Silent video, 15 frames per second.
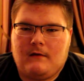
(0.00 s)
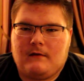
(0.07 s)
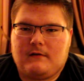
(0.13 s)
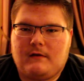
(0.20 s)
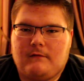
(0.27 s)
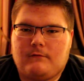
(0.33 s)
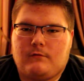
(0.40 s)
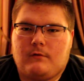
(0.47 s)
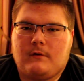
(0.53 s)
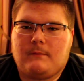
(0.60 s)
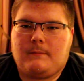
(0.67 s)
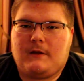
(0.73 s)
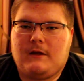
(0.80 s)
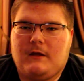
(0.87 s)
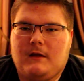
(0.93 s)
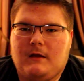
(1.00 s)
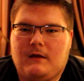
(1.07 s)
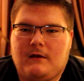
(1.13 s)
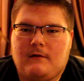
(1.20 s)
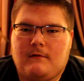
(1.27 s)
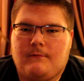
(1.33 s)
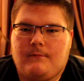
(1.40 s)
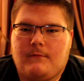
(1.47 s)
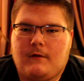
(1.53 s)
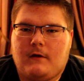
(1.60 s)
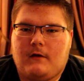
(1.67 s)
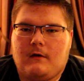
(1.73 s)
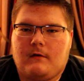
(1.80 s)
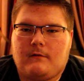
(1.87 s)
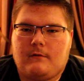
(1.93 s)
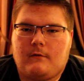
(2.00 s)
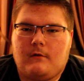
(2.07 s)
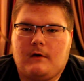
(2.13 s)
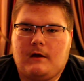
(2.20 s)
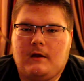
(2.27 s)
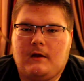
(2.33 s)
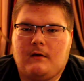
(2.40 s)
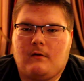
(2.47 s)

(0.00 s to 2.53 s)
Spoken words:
720p, 30,